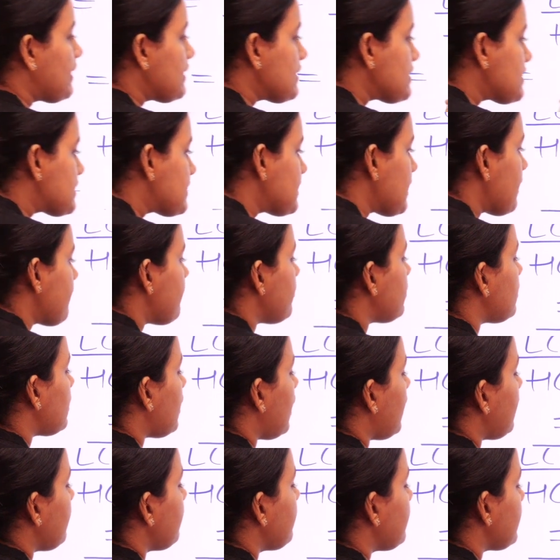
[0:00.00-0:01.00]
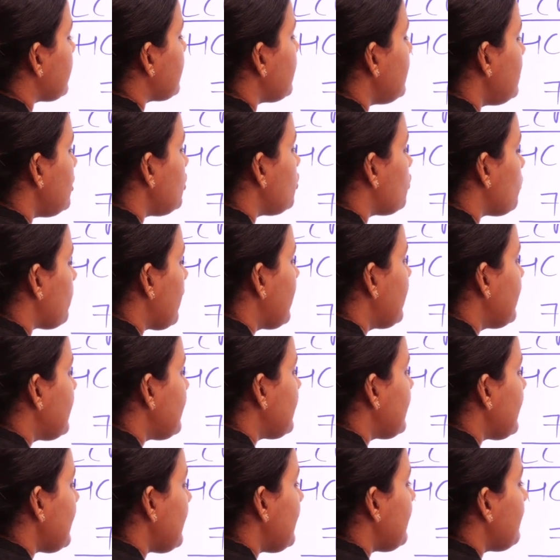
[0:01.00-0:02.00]
is
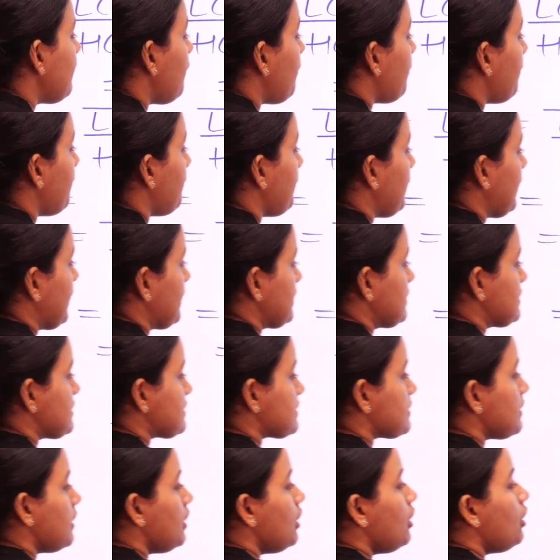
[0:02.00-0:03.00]
720 minutes.